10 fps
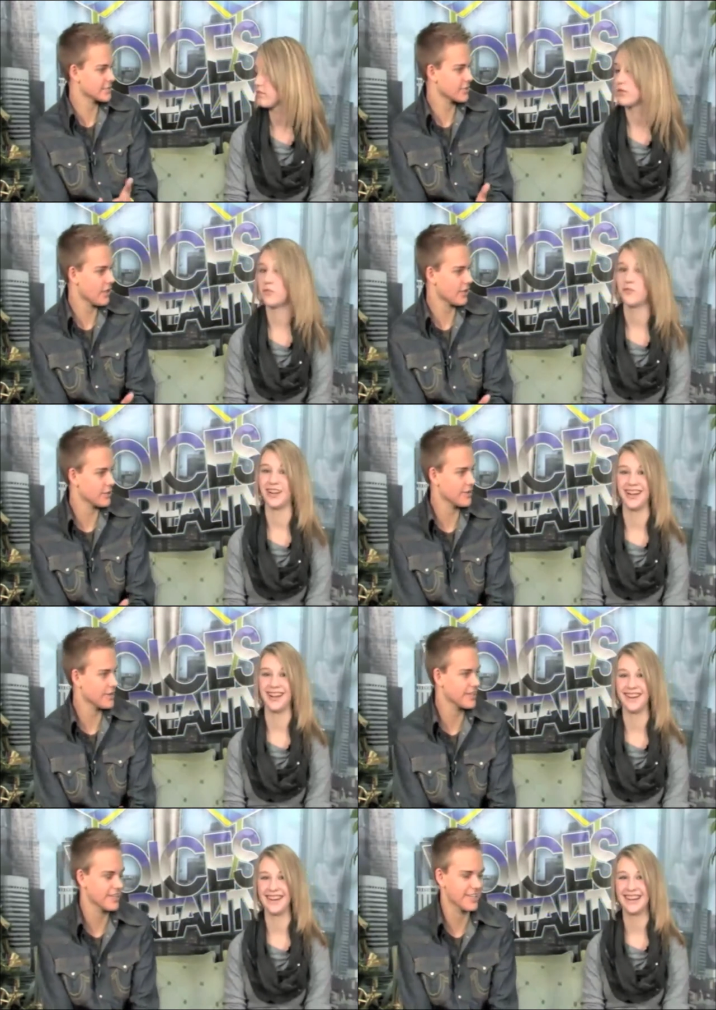Speaker 1: in Hollywood,
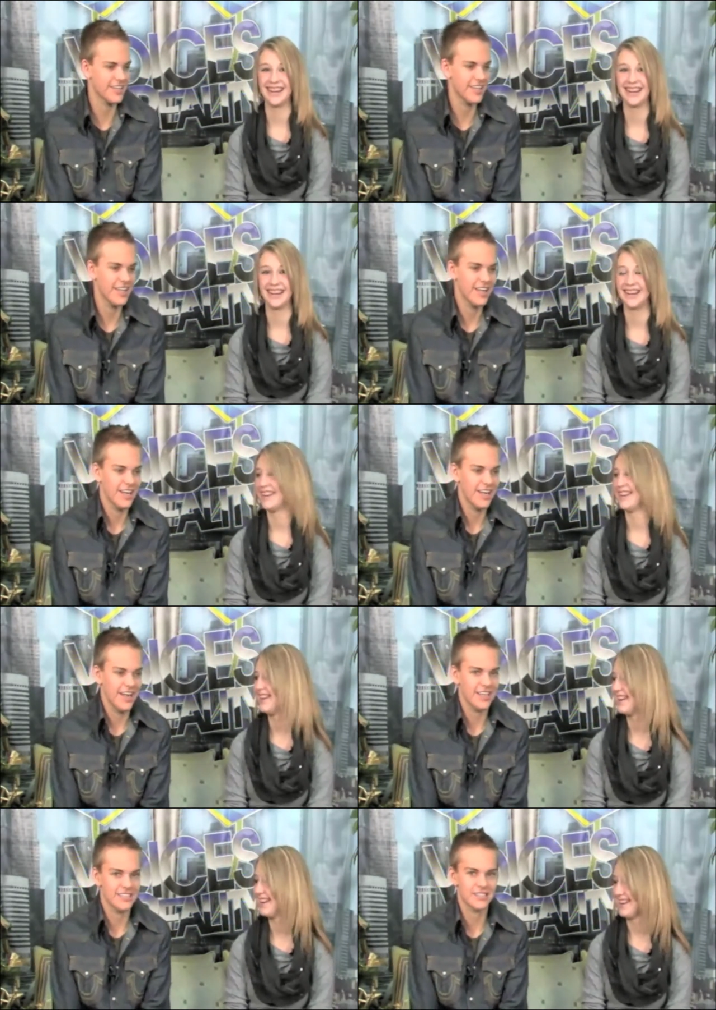uh-huh.
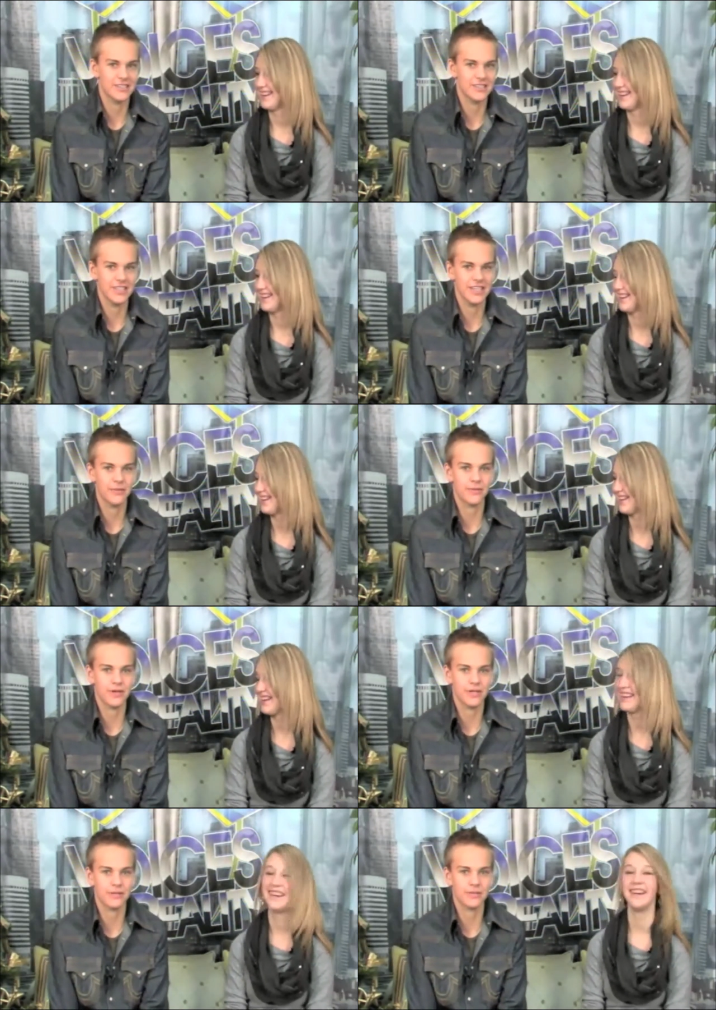and so
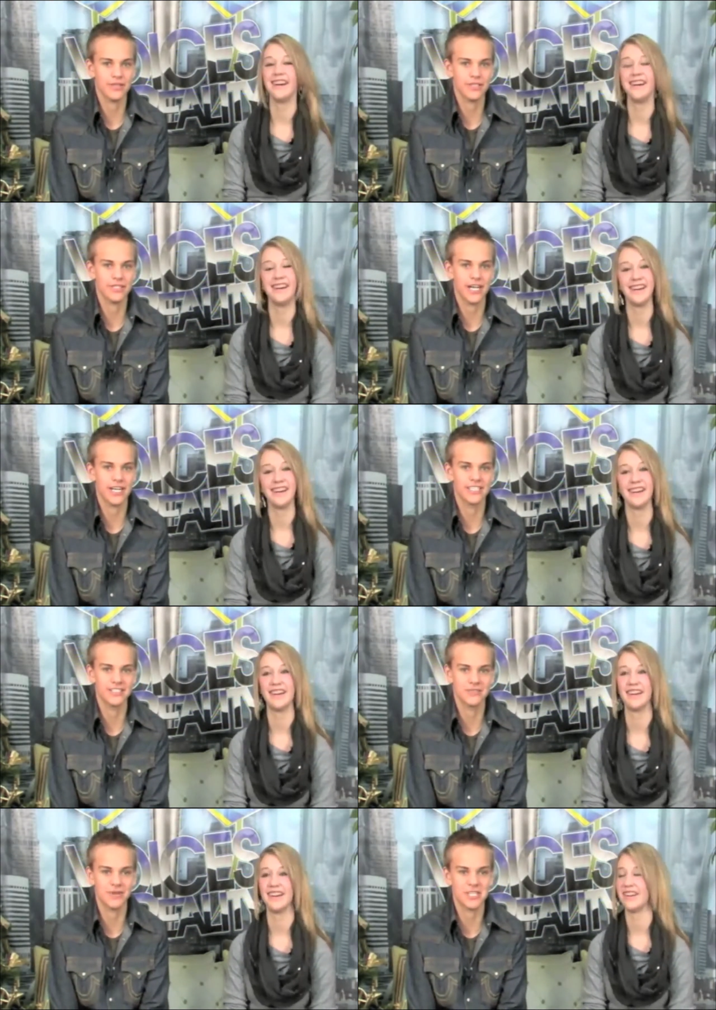we're really trying to do
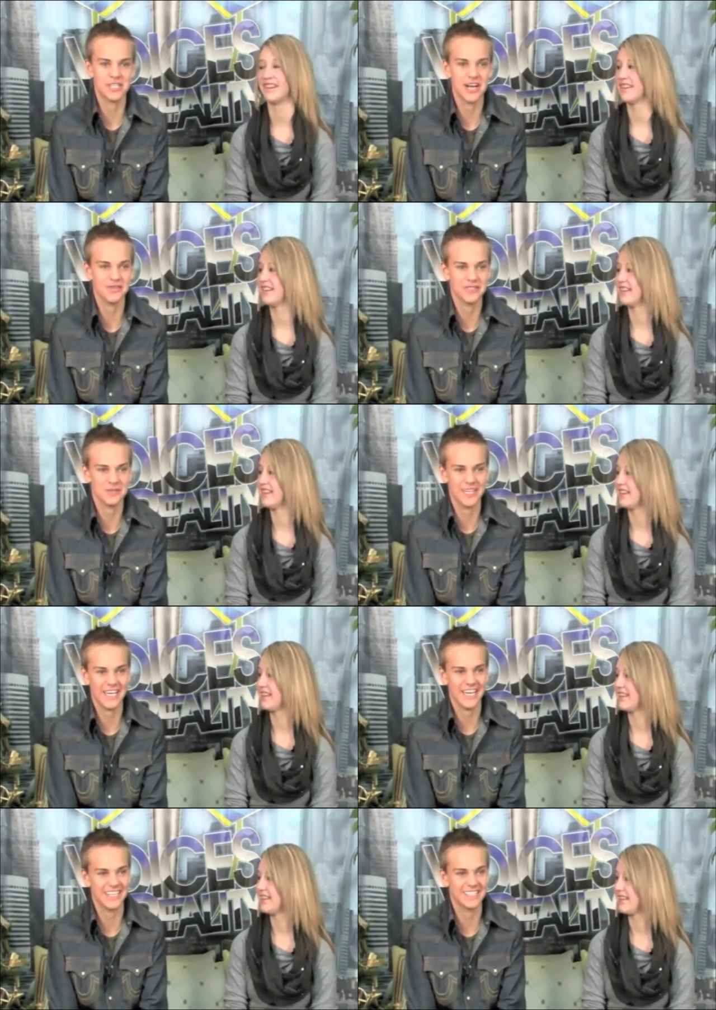as much travel as we
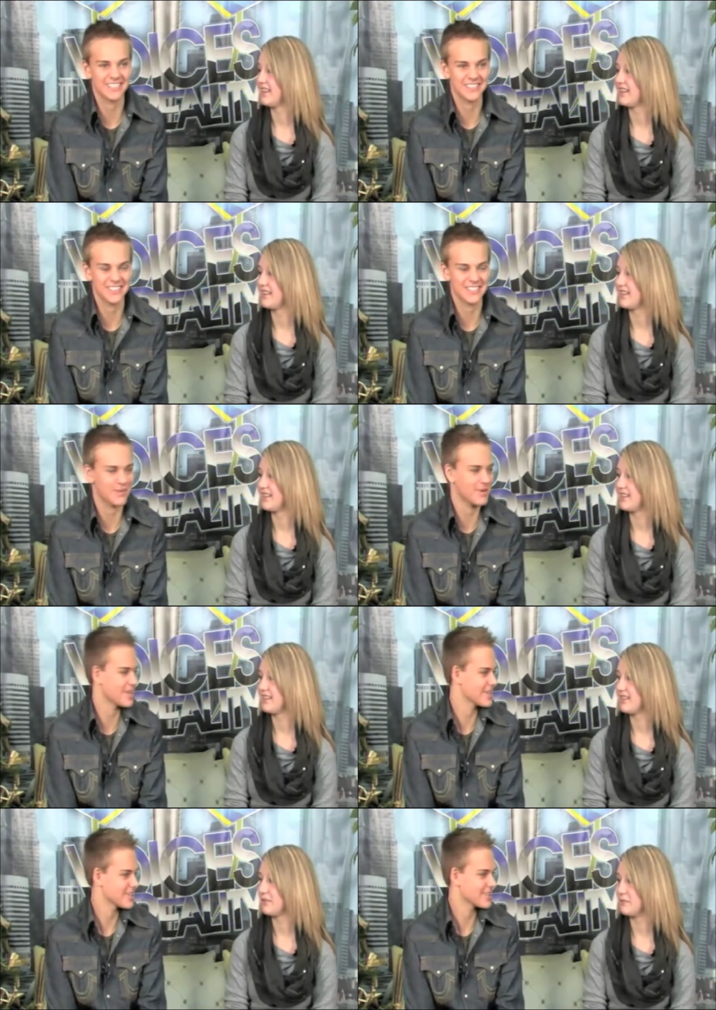can during the summer.
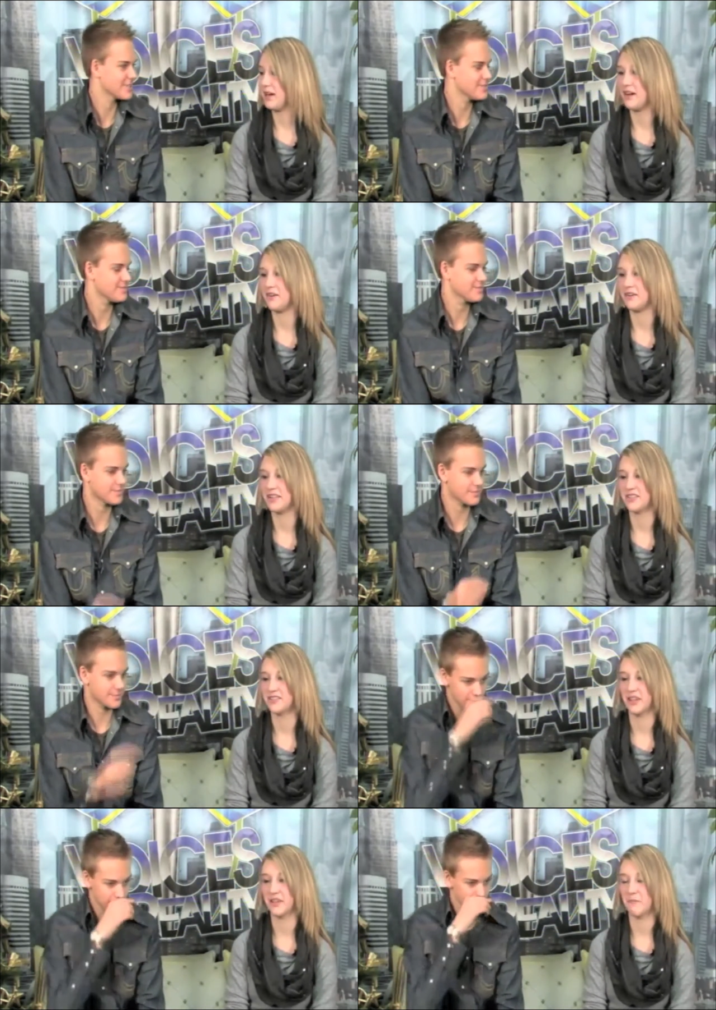
Speaker 2: Wow, that's
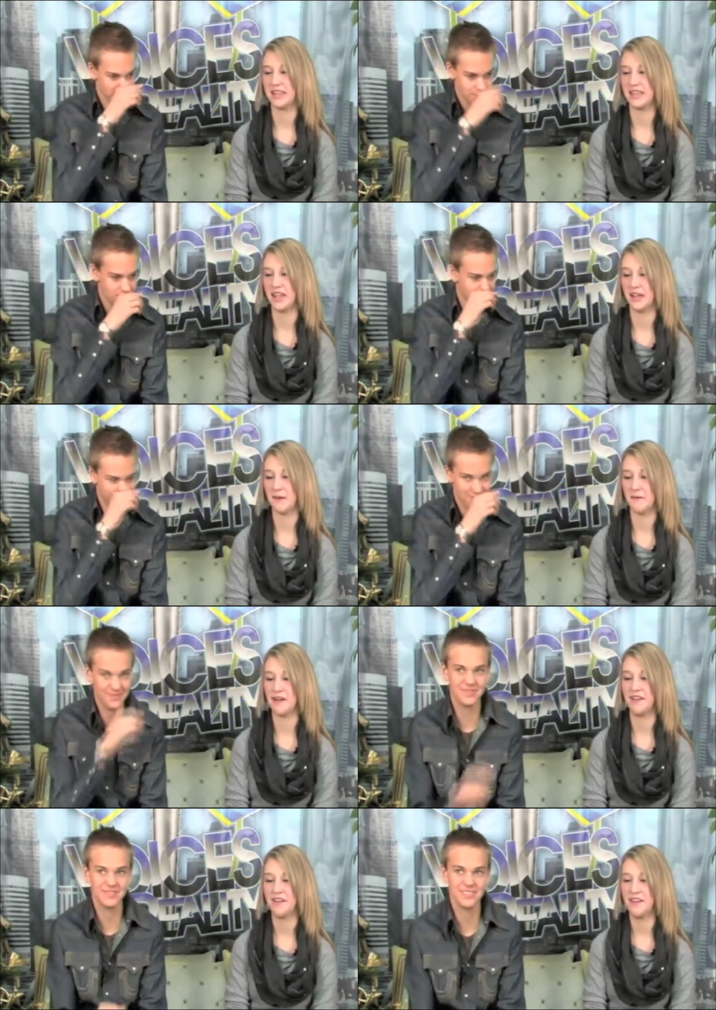really amazing.
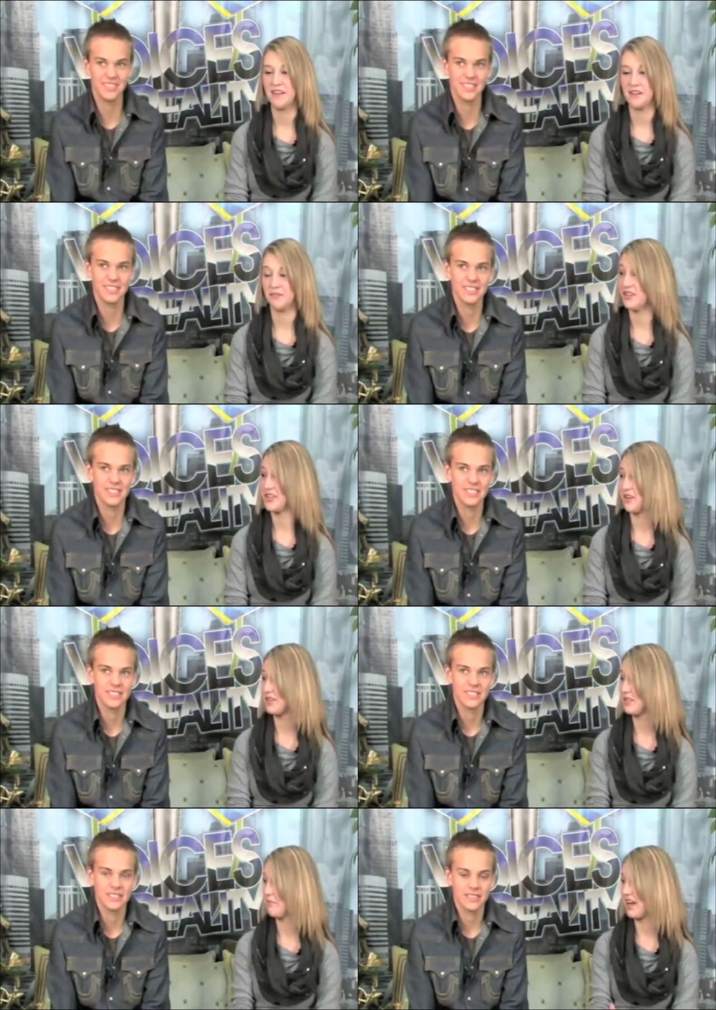Well, want to show us
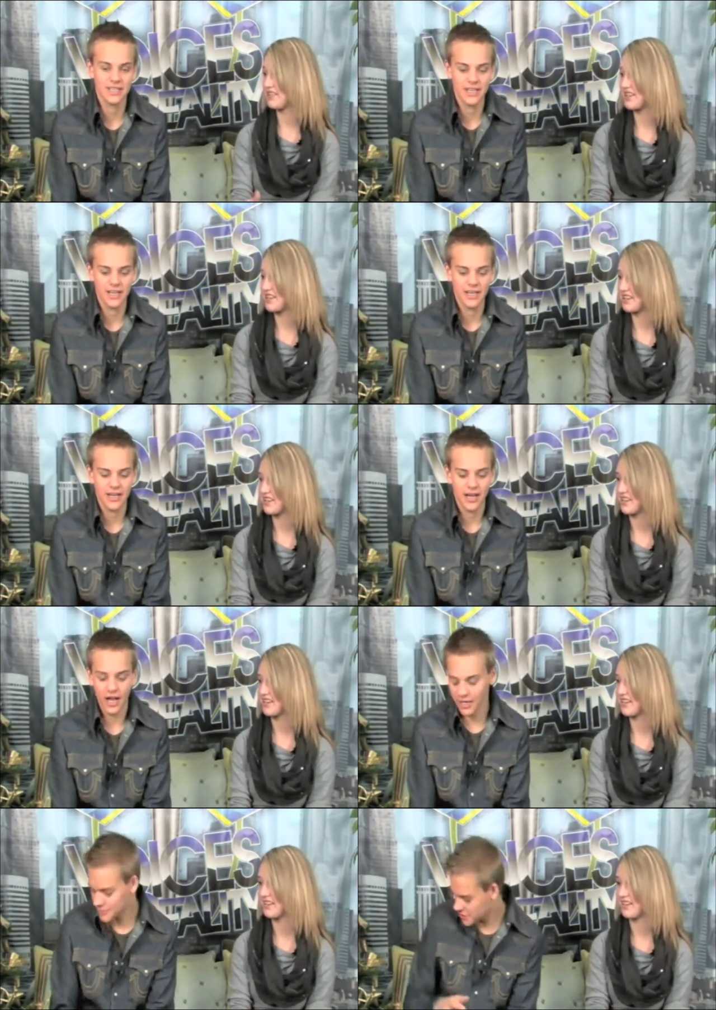some magic?
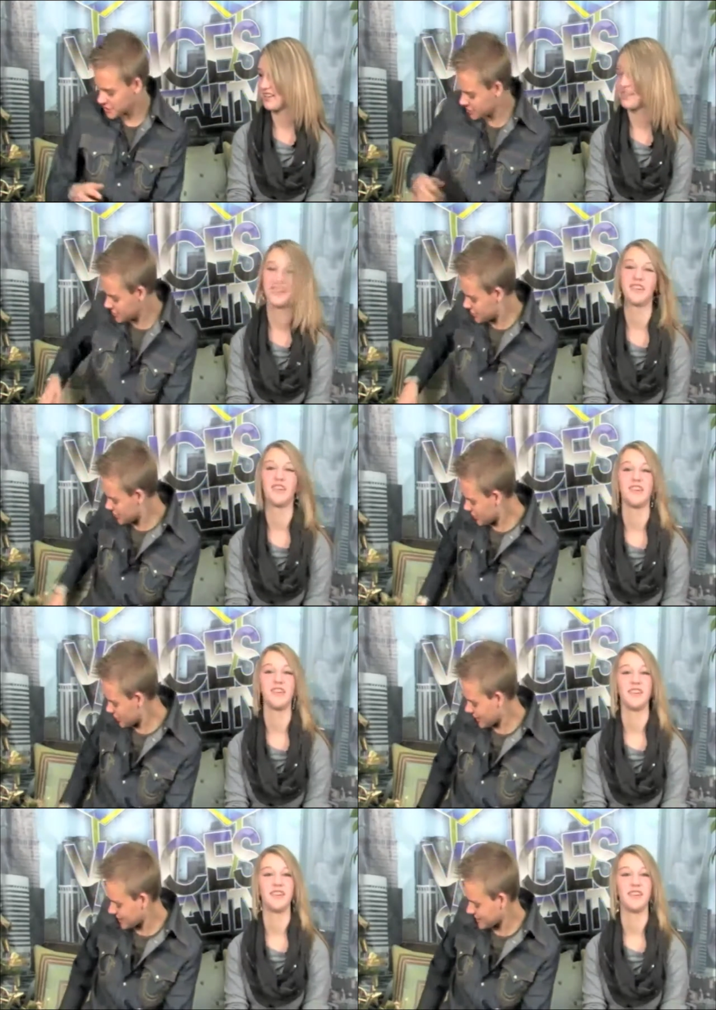
Speaker 1: I'm
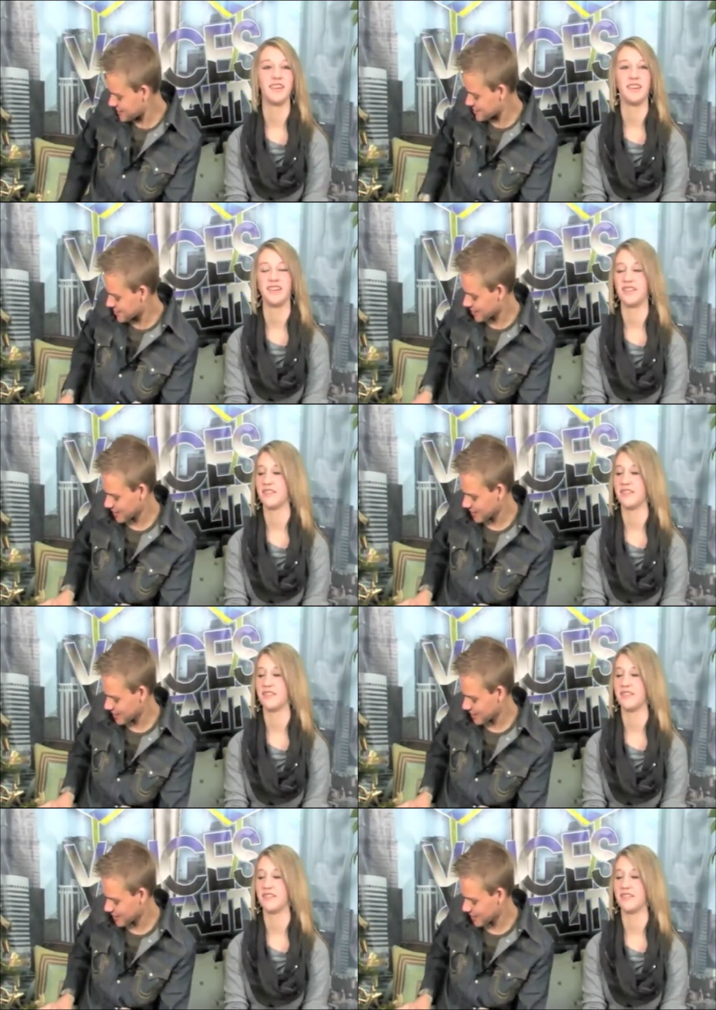sure. I just brought